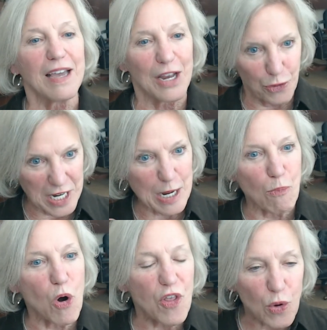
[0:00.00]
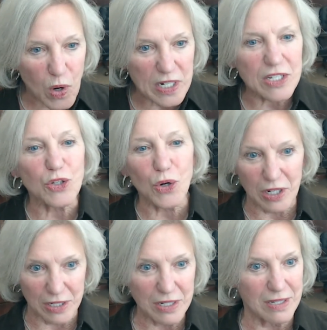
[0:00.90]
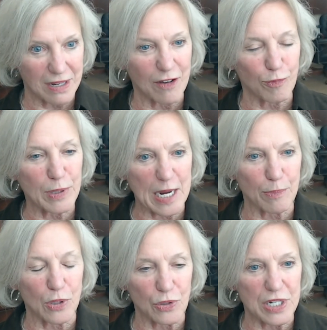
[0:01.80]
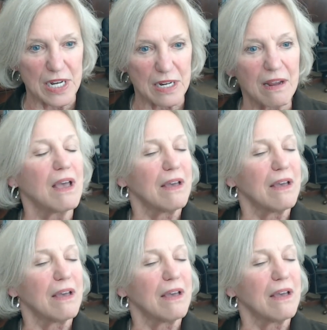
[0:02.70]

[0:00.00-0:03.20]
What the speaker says: and you're eating more than one source of plant protein,